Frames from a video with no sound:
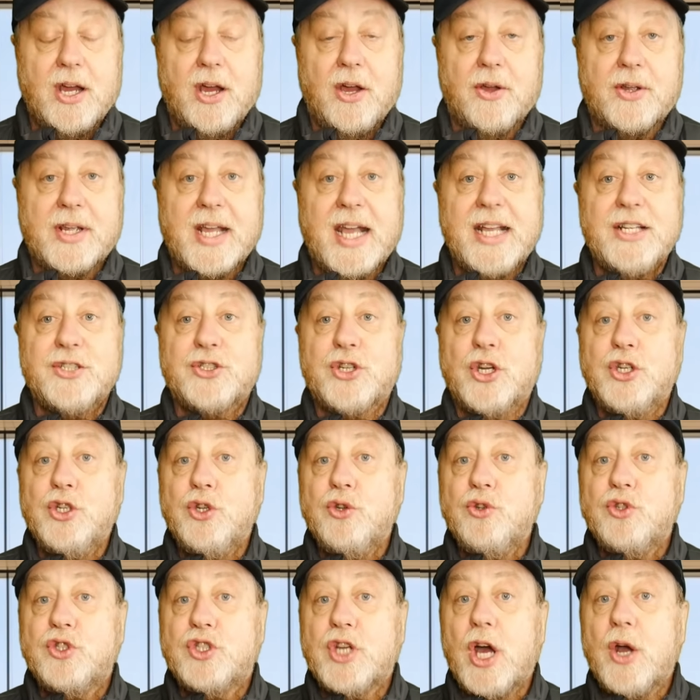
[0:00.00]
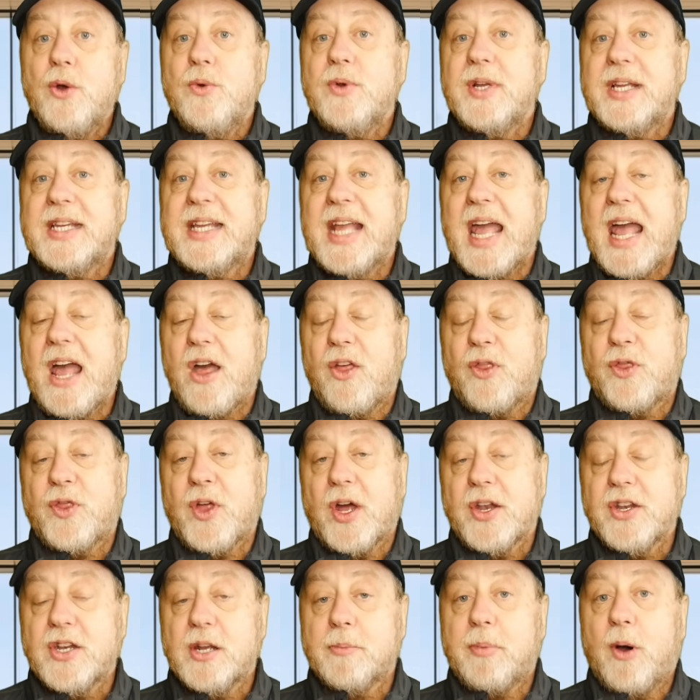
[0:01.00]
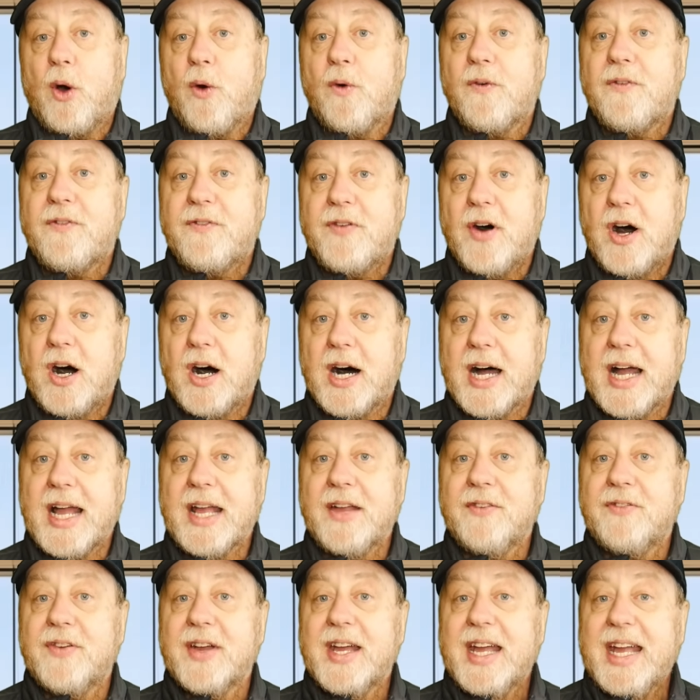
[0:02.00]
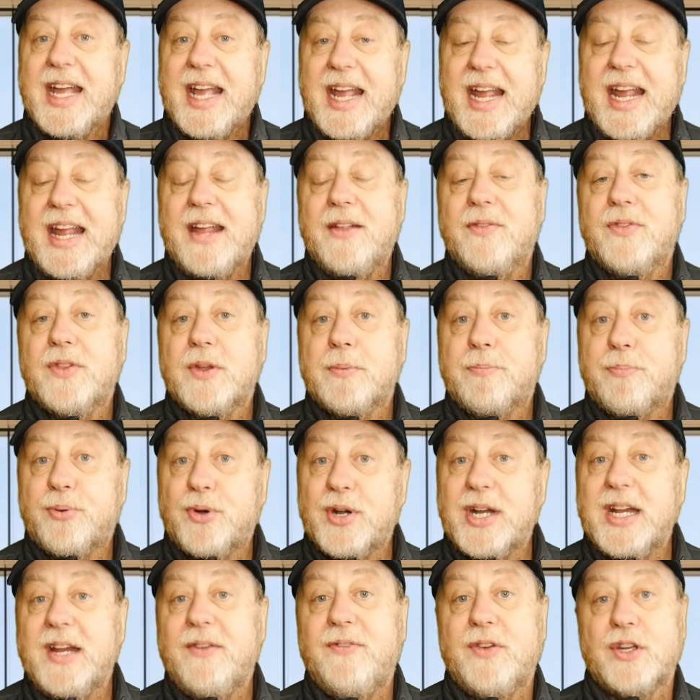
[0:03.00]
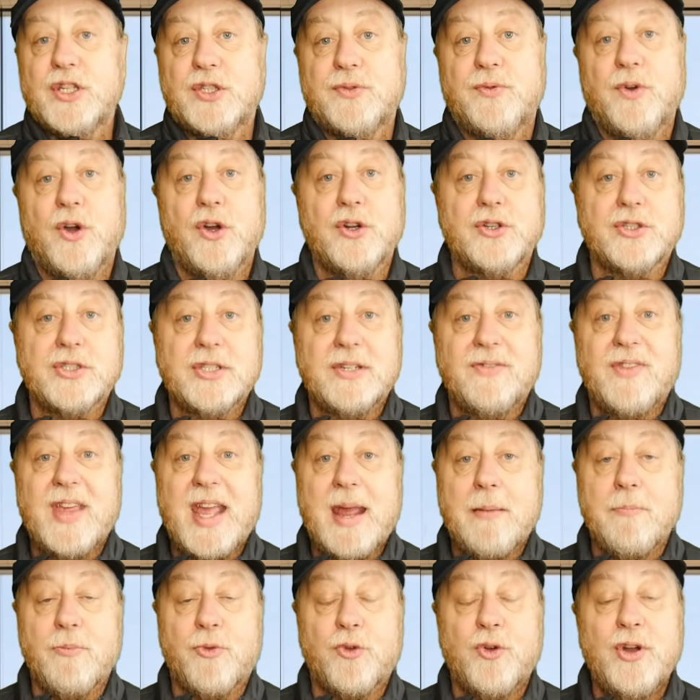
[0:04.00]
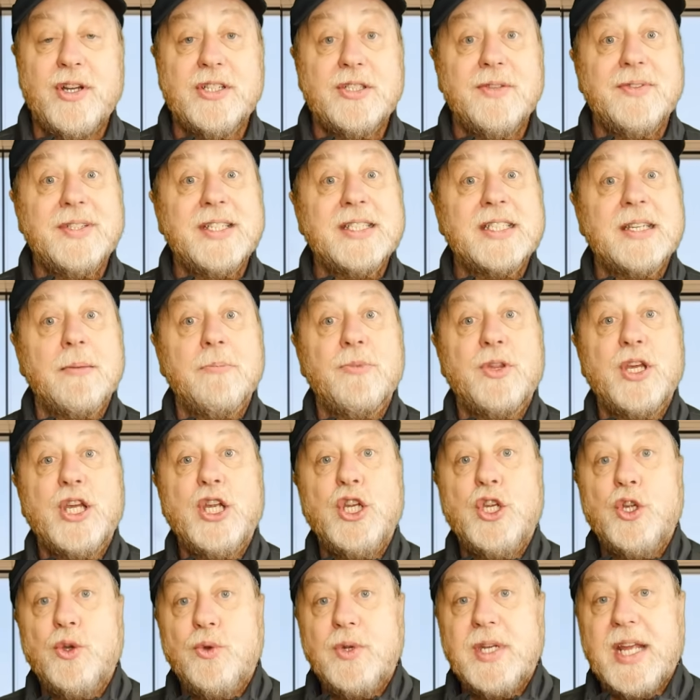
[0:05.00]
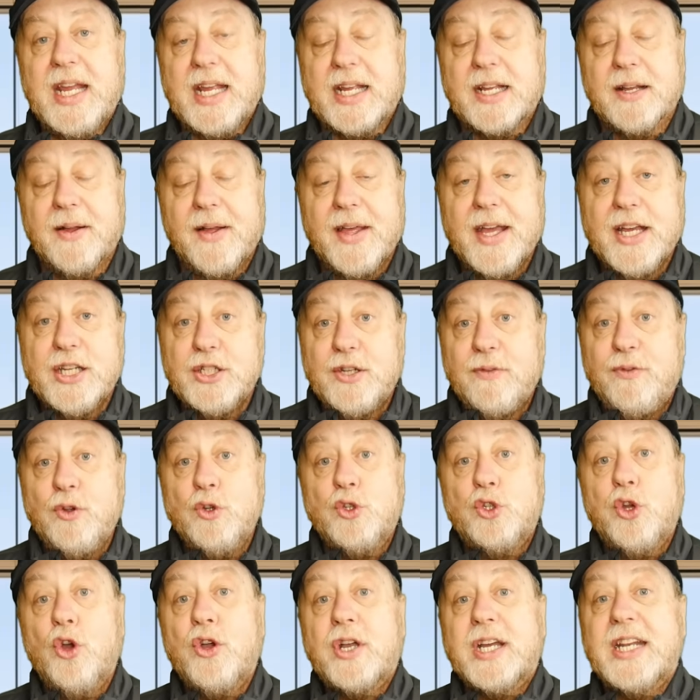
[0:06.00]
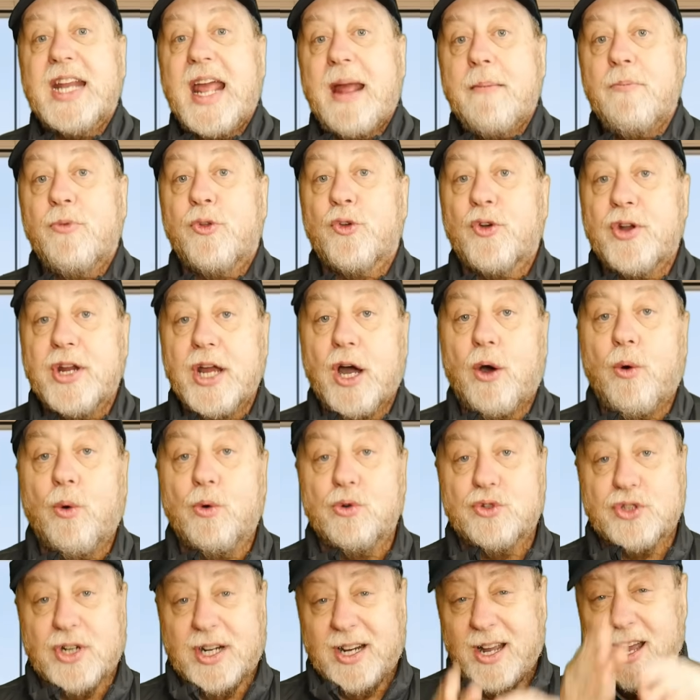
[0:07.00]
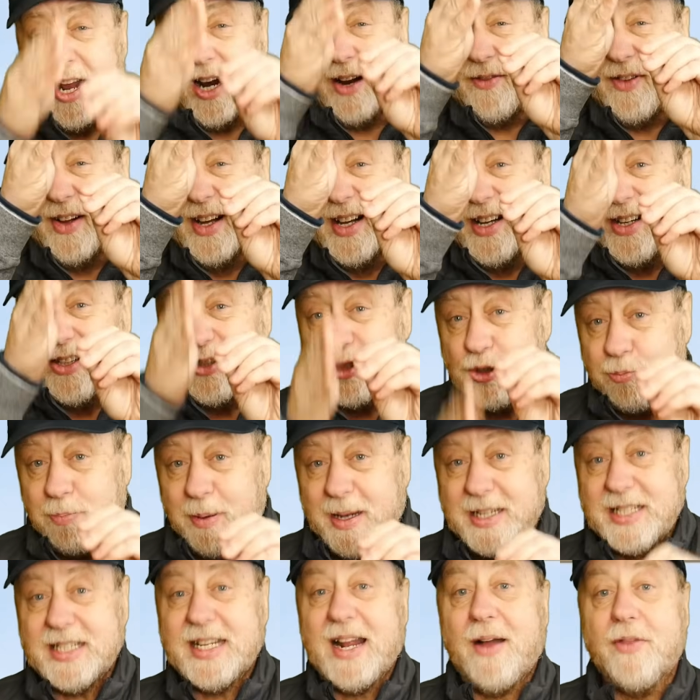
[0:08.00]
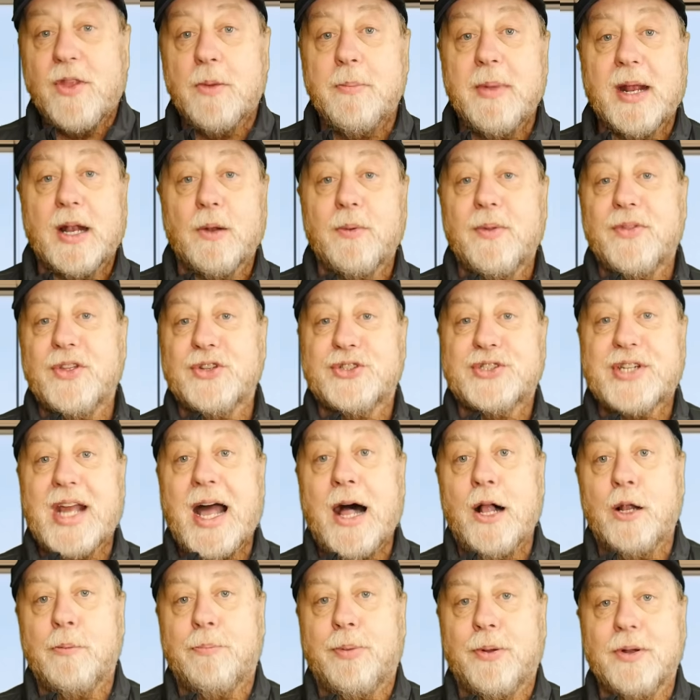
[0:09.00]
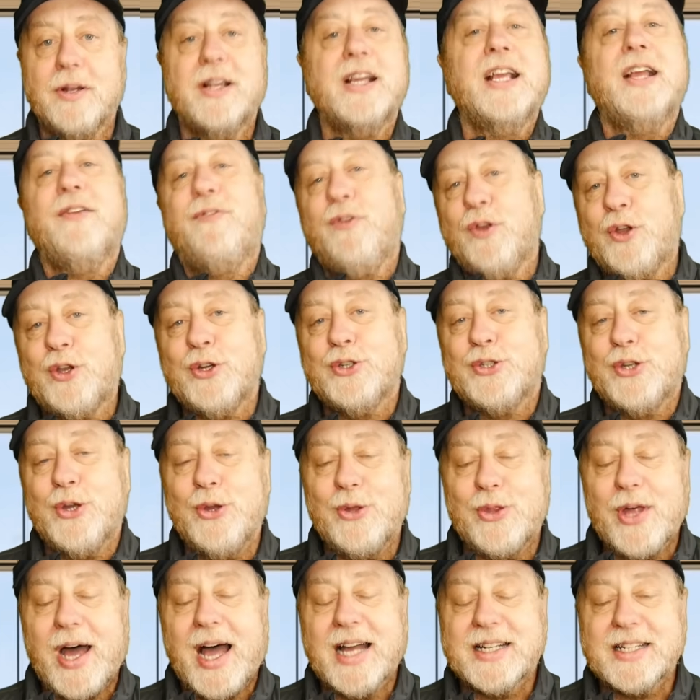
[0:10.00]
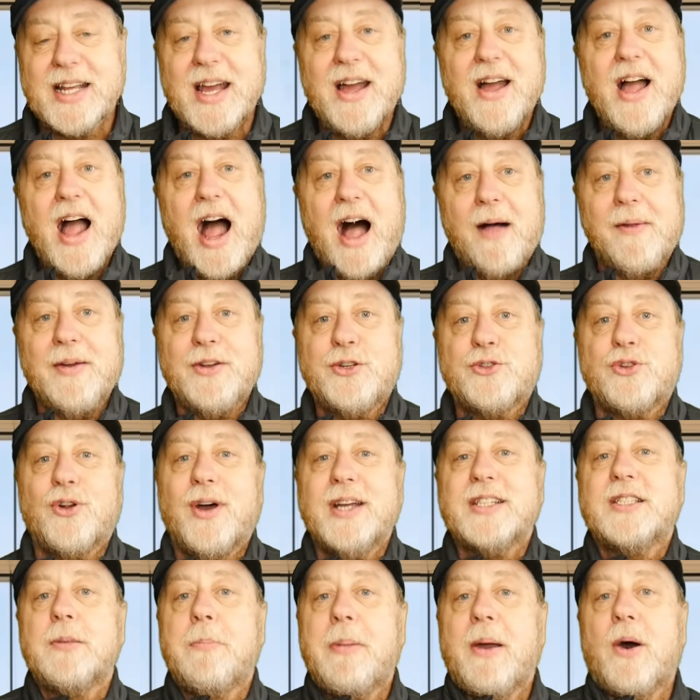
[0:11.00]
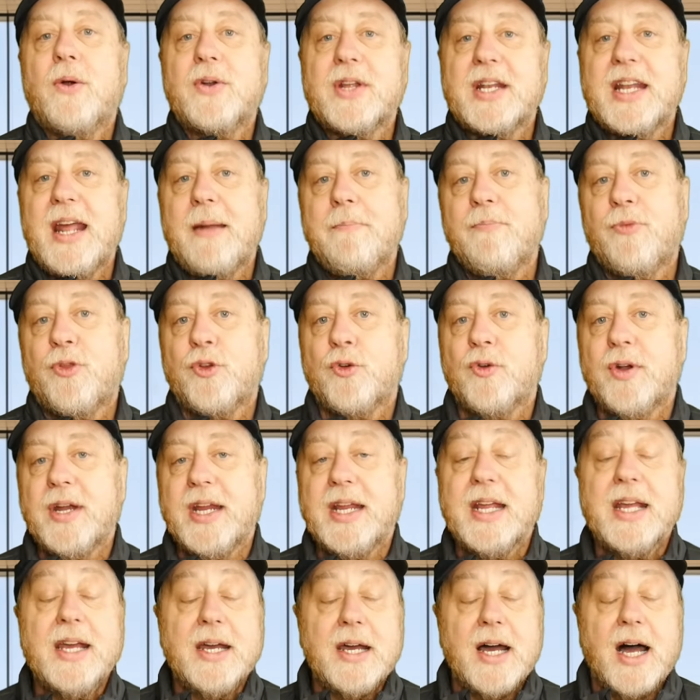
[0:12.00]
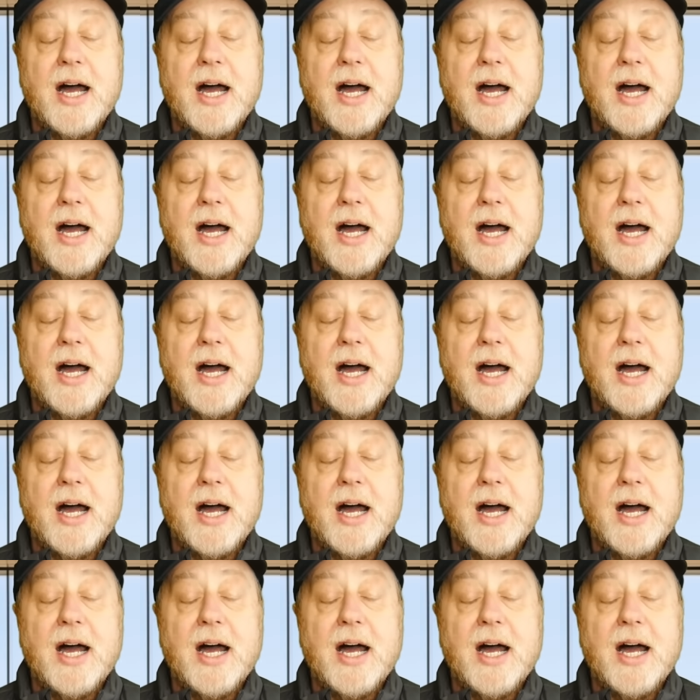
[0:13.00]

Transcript: Okay, so you don't get Thunderbolt 5 in the previous versions of the M3, so this is something unique. So if you took an M3 Ultra and kind of split it down the middle with a scalpel, if you could do that, and then try to build an M3,